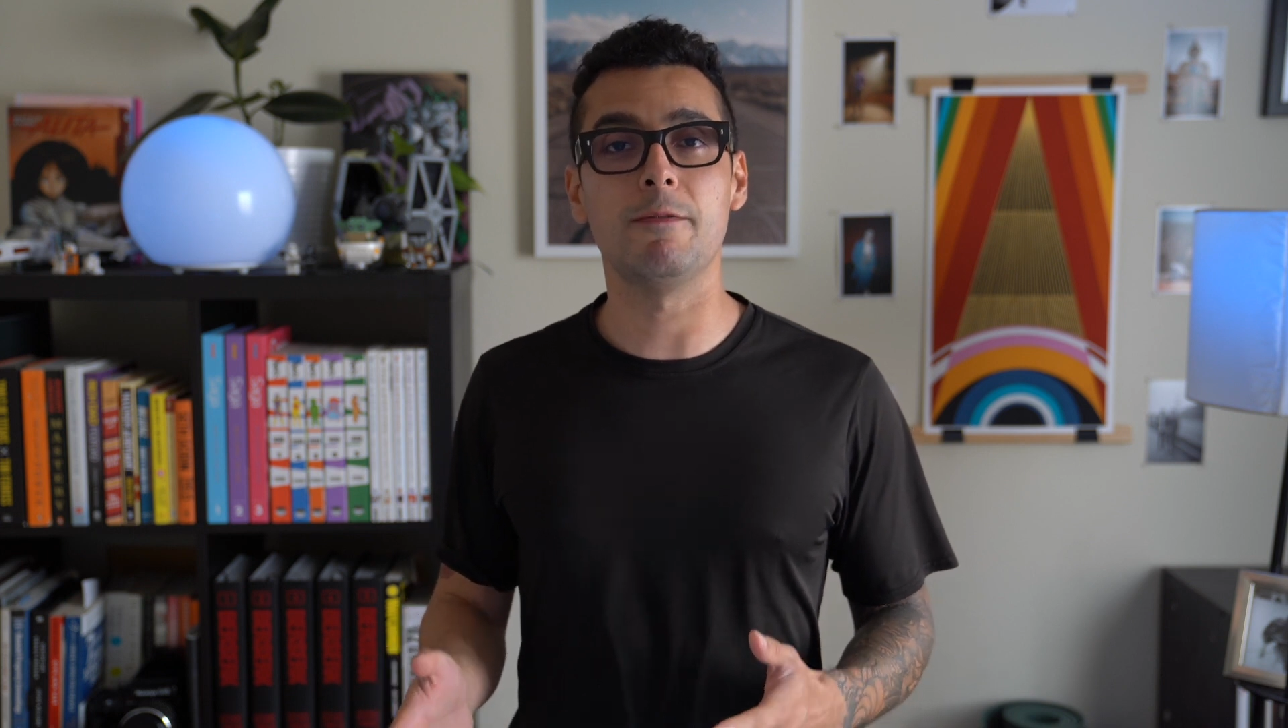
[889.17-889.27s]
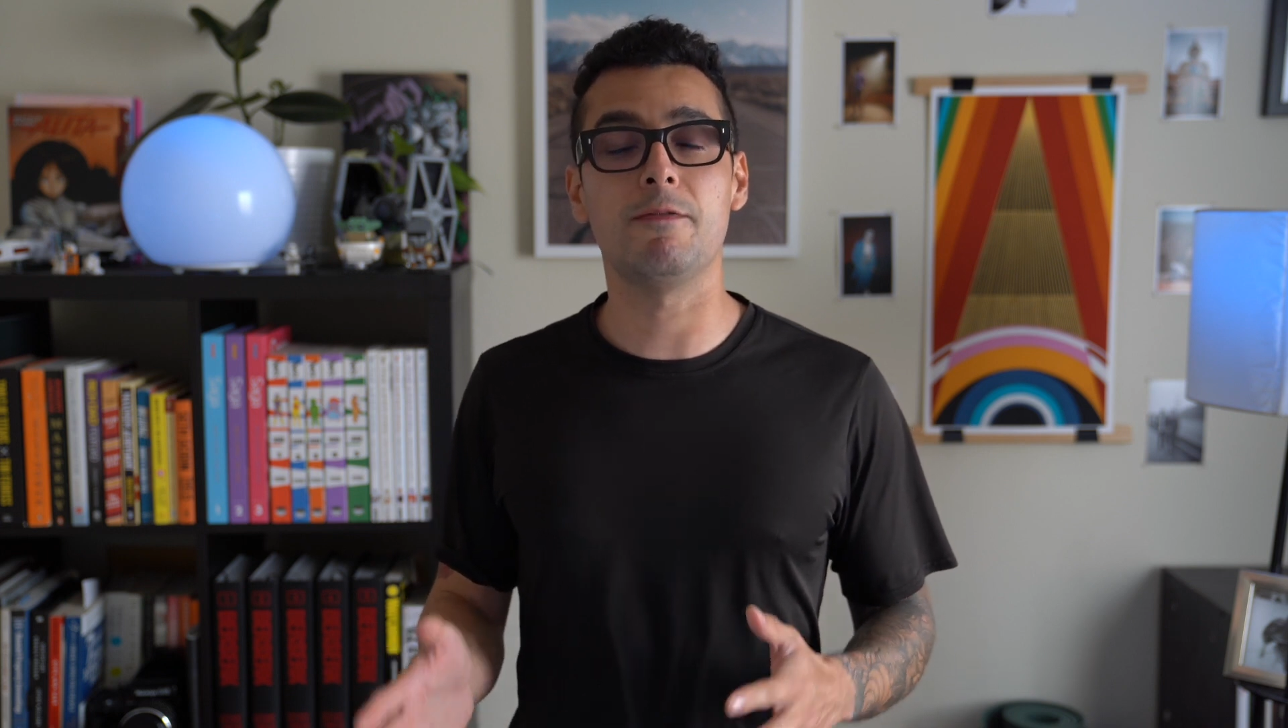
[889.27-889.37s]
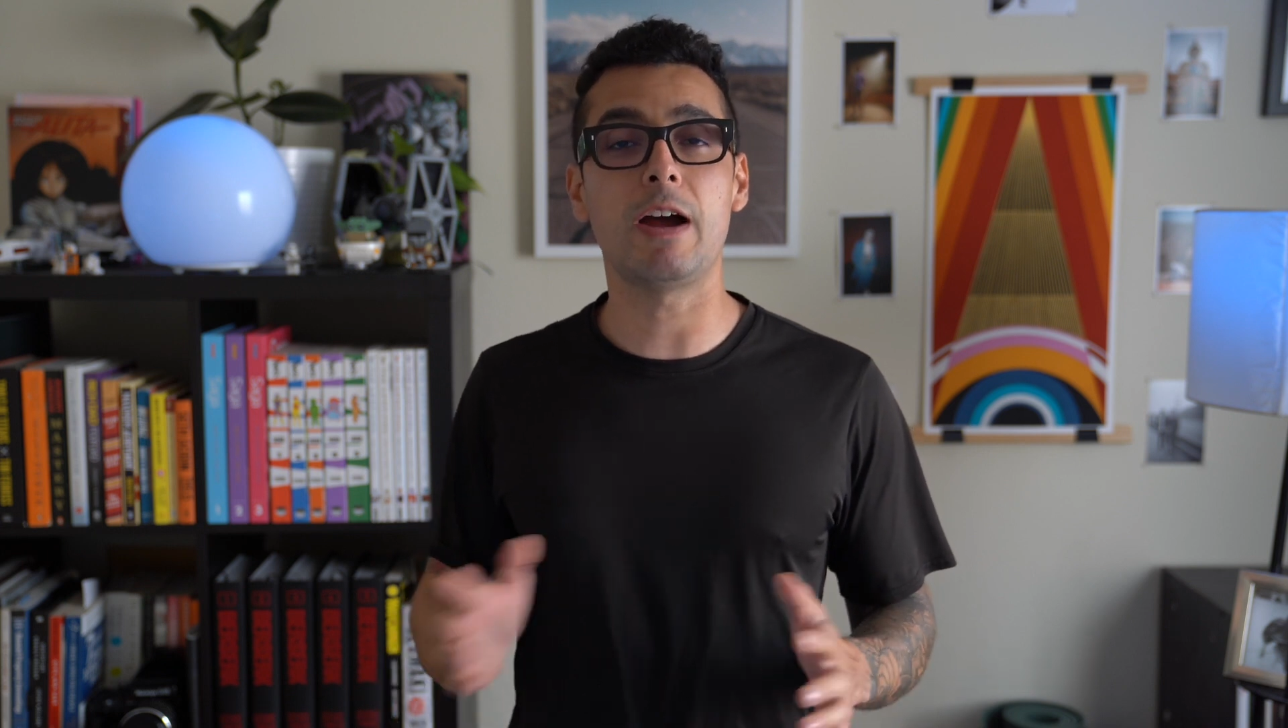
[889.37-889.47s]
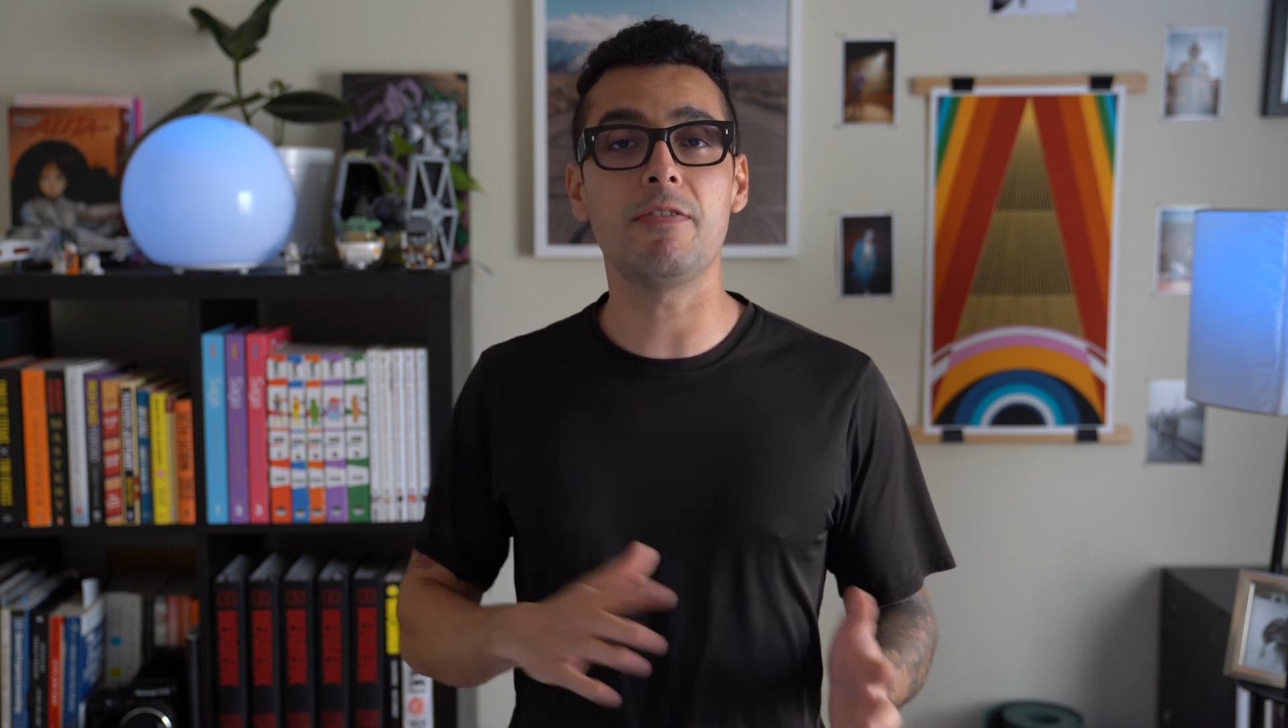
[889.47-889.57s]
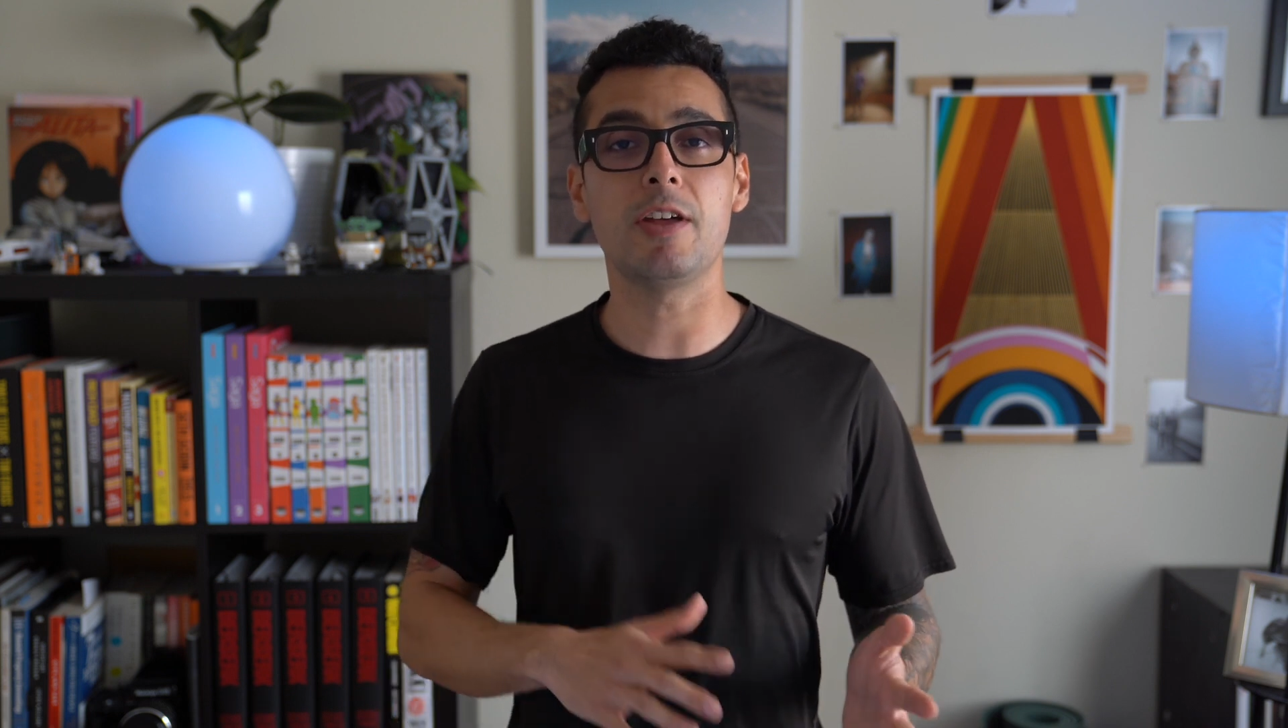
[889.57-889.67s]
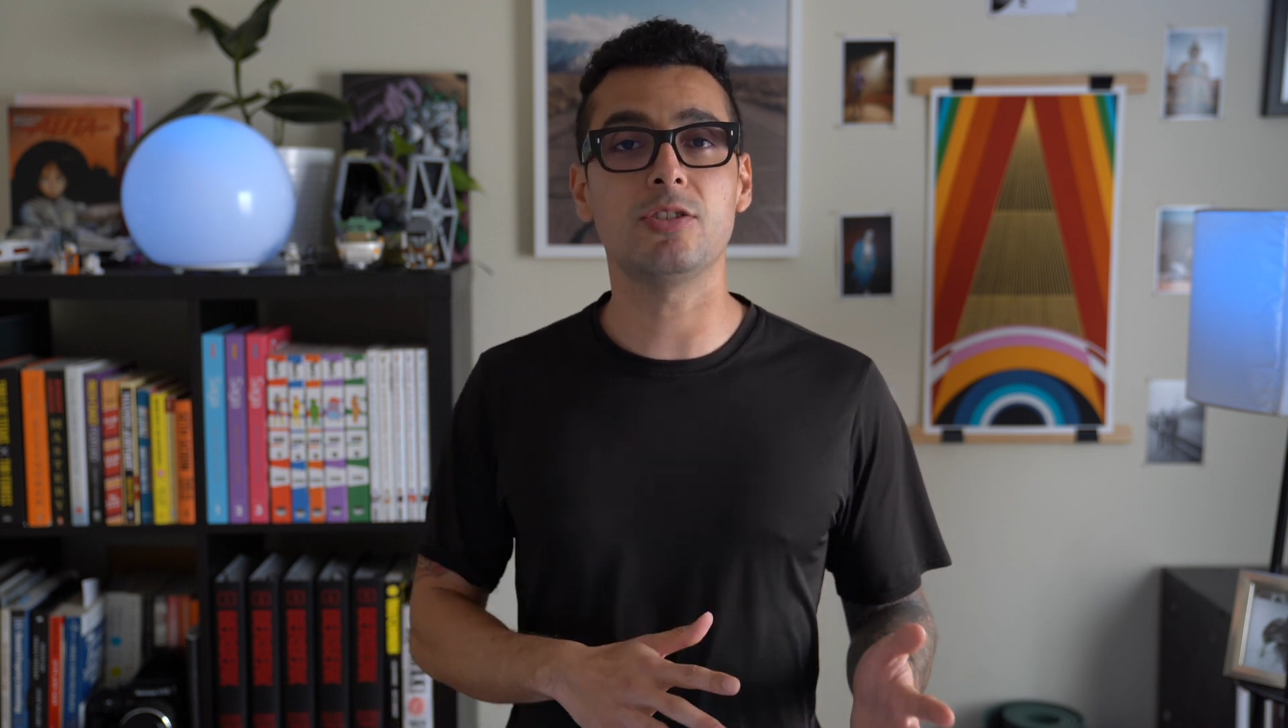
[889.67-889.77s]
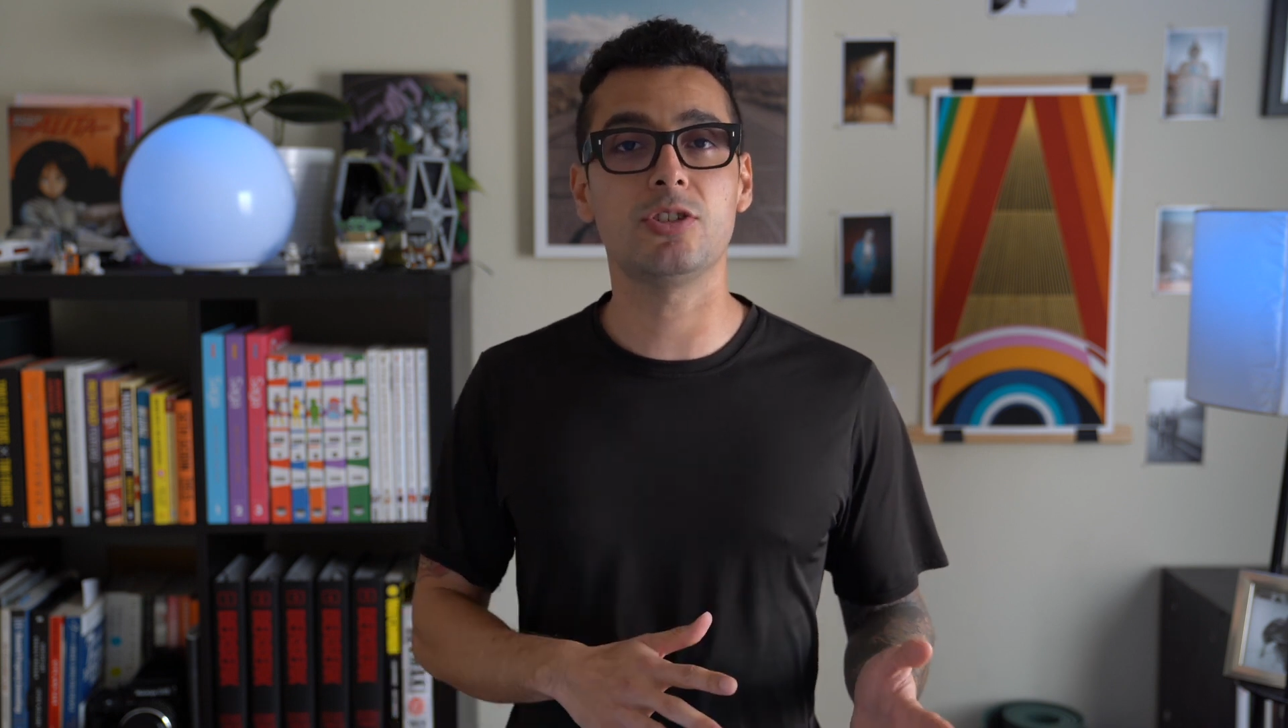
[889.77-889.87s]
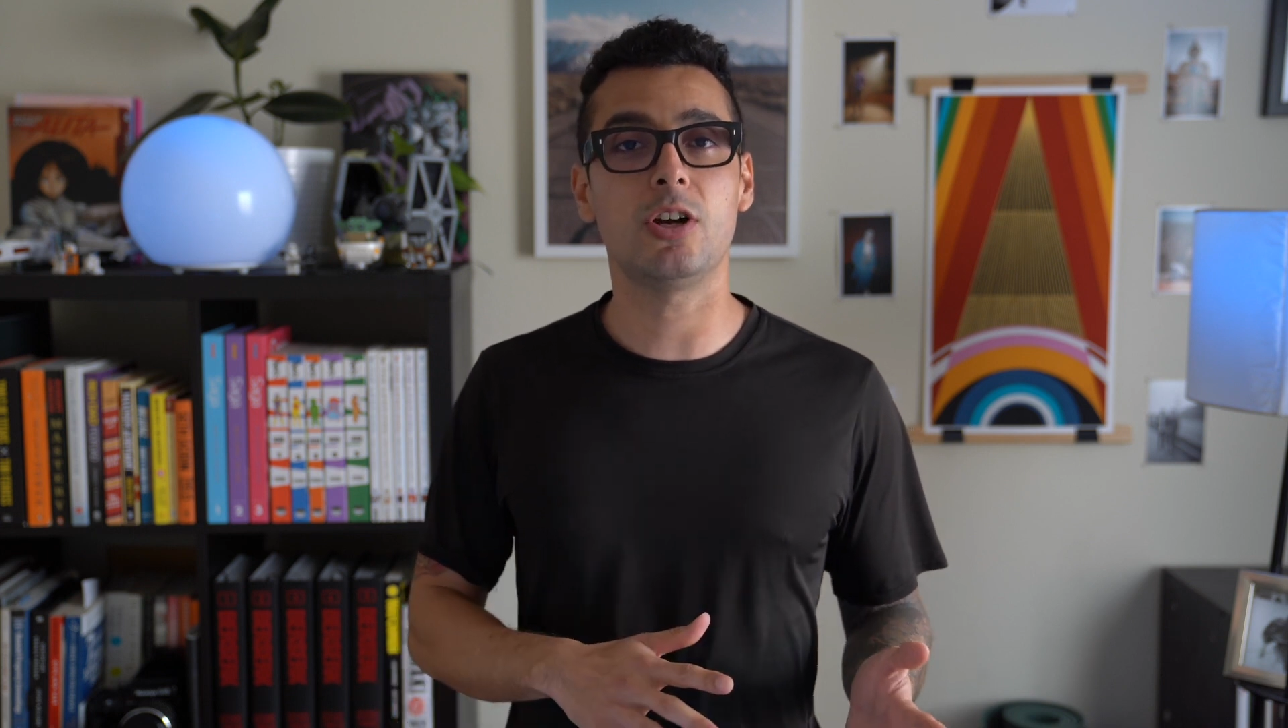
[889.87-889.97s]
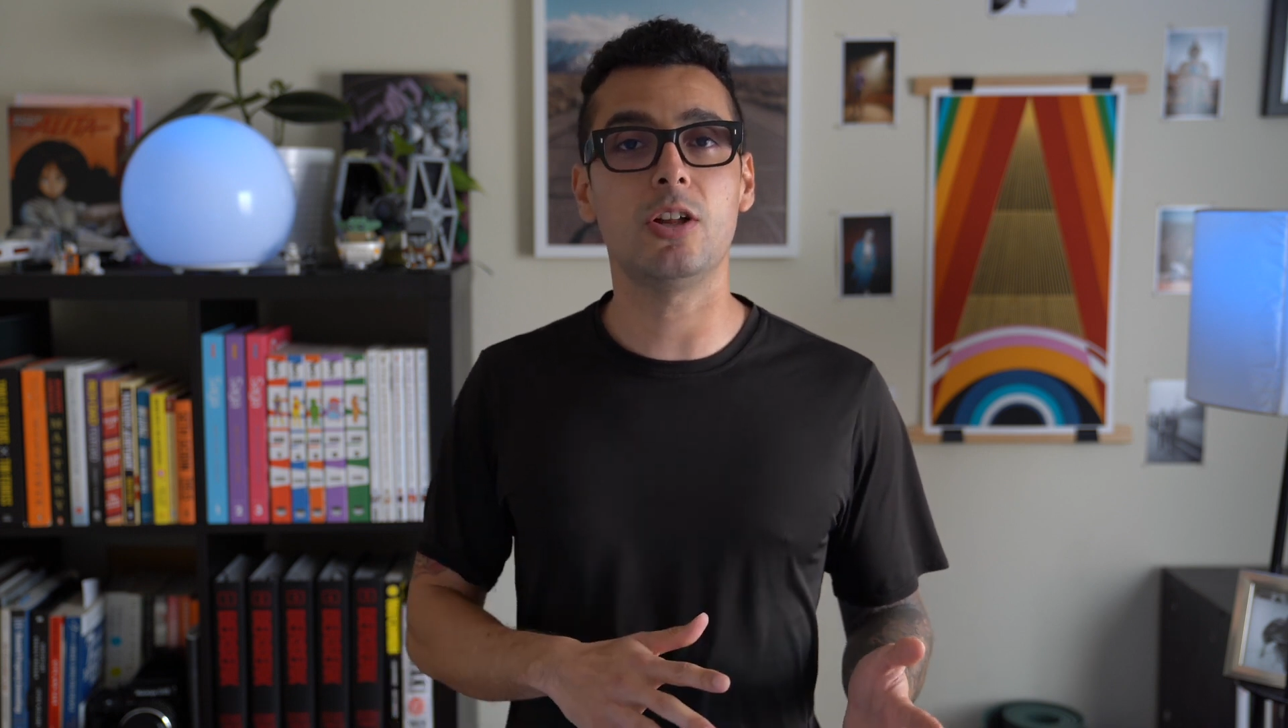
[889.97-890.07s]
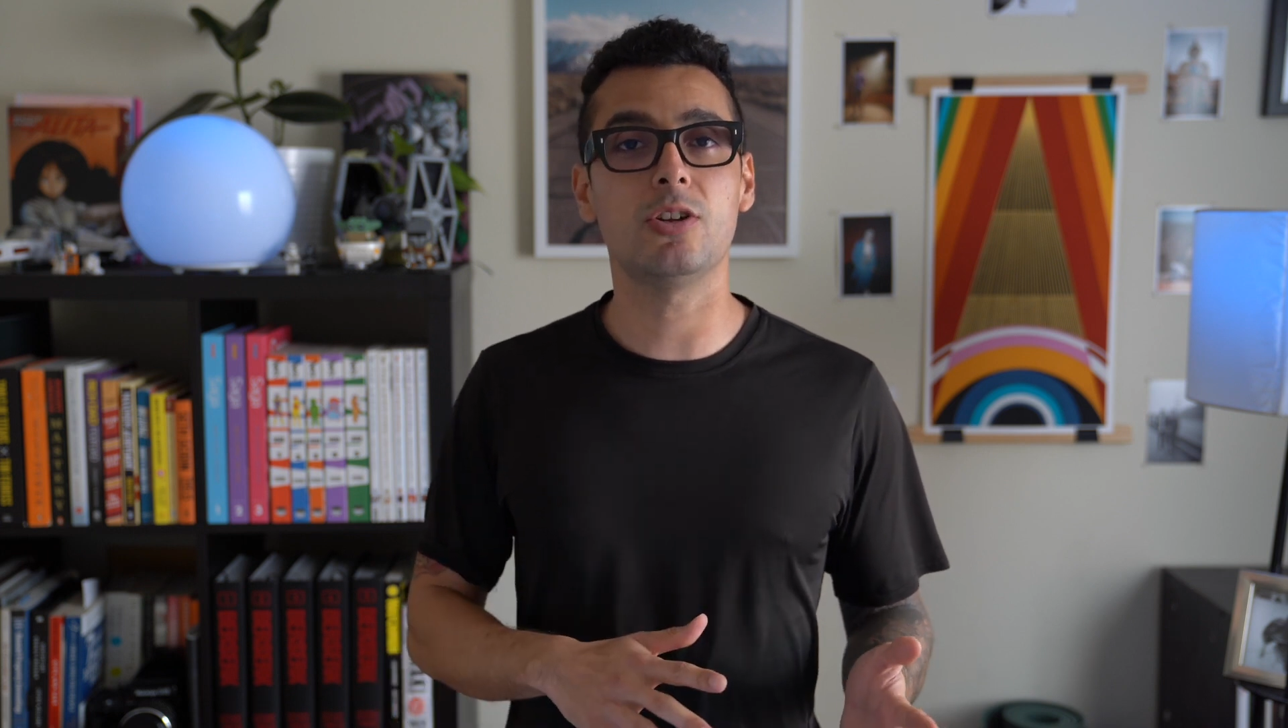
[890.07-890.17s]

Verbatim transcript: $5,000 and